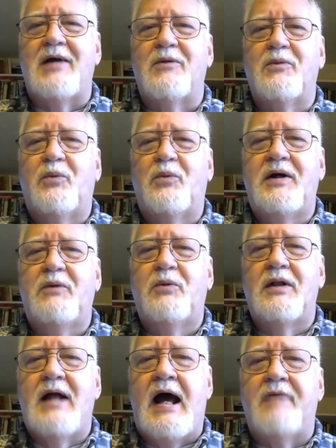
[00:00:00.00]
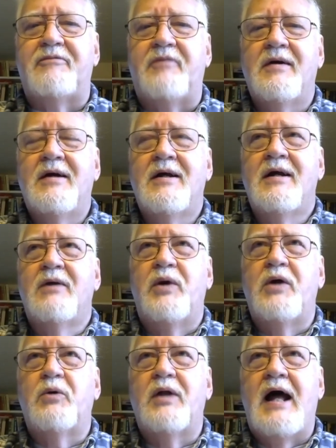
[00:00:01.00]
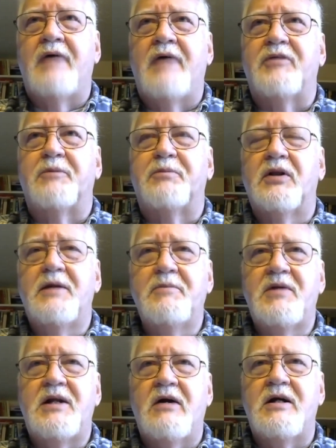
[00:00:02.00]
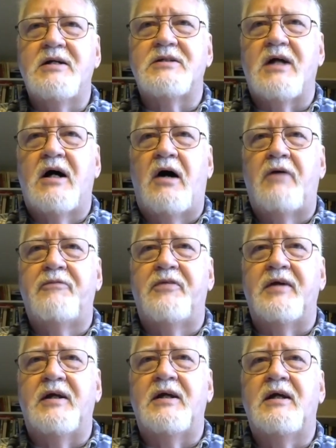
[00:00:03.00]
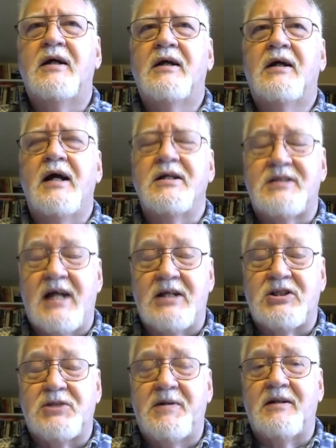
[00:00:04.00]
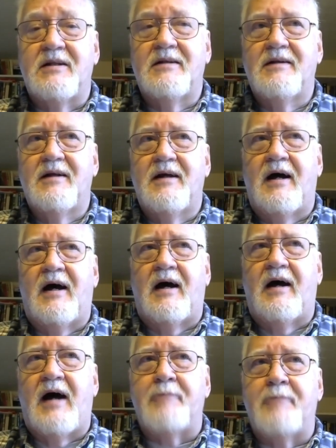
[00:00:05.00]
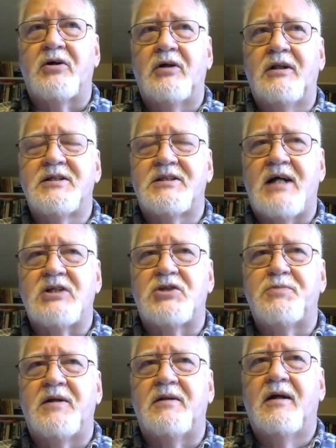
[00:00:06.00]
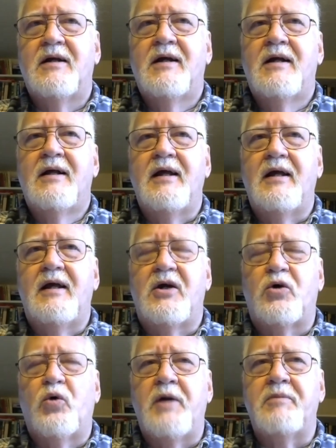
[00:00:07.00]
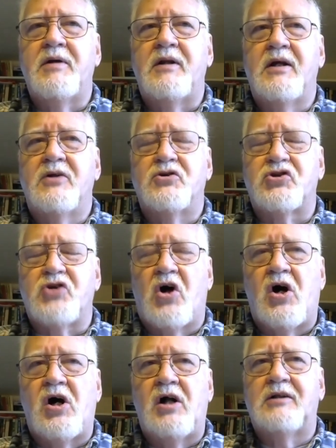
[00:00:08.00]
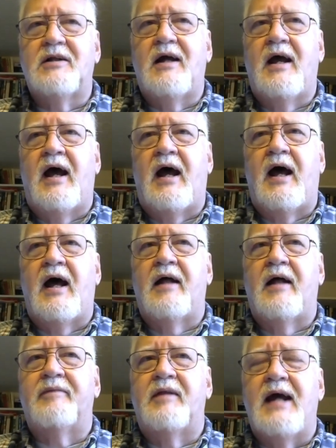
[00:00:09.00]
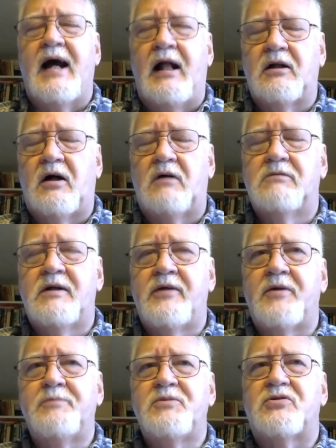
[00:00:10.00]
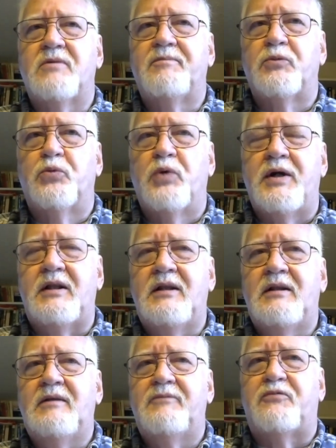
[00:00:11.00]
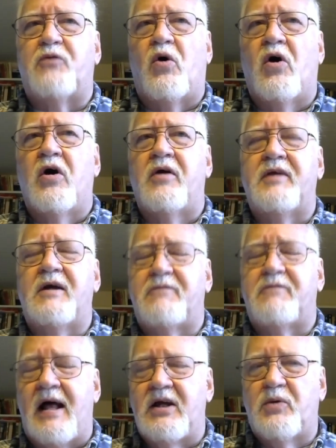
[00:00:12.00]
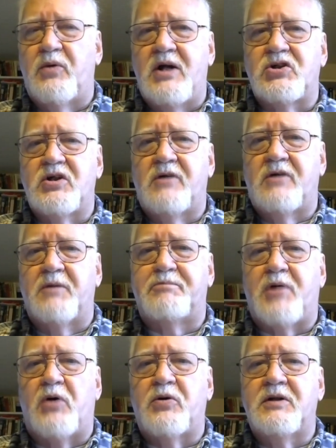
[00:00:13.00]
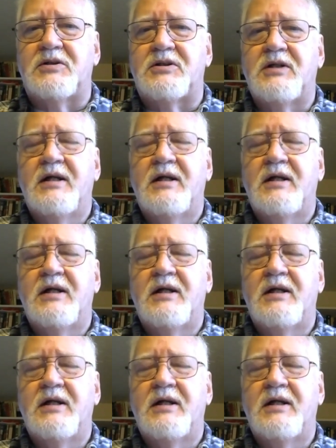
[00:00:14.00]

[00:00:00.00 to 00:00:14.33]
We will have the preliminaries of the assessment, optical assessment equipment installed, and the algorithms written for the evaluation of components,